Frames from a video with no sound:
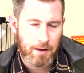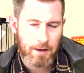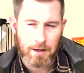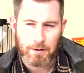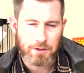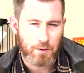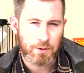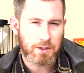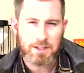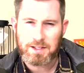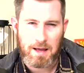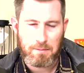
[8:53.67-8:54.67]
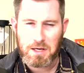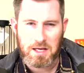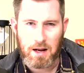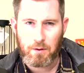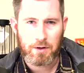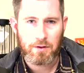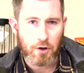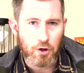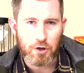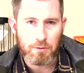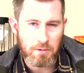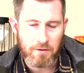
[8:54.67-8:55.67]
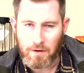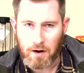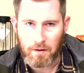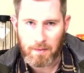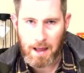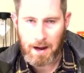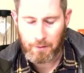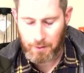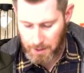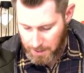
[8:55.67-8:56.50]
And I was like, what does that mean? How could the hood be very loud?